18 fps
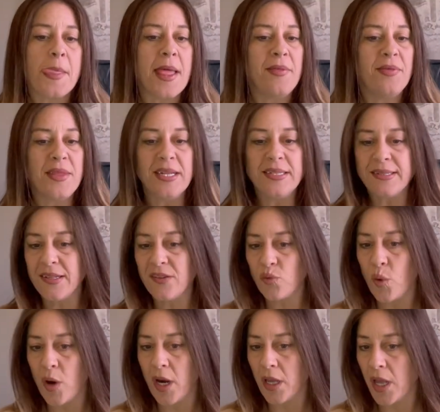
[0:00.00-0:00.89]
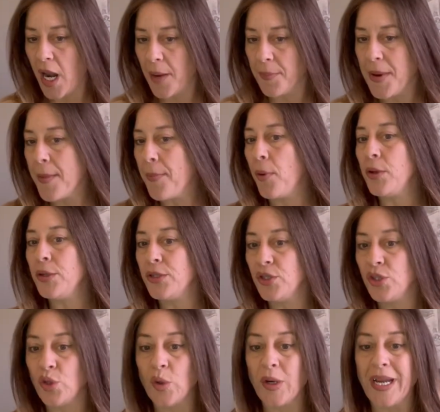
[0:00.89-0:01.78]
and this is where a lot of people
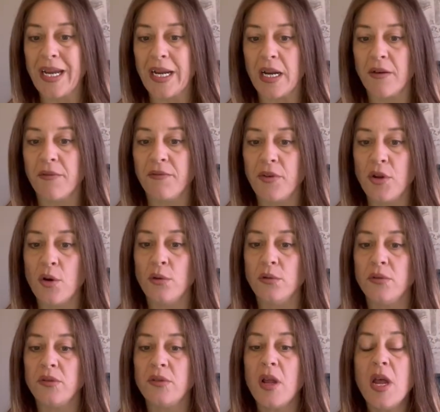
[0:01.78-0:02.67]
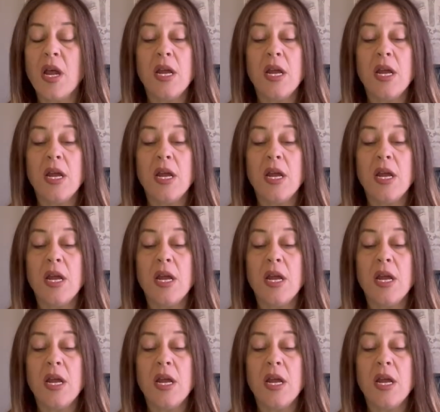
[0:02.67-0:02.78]
do get confused.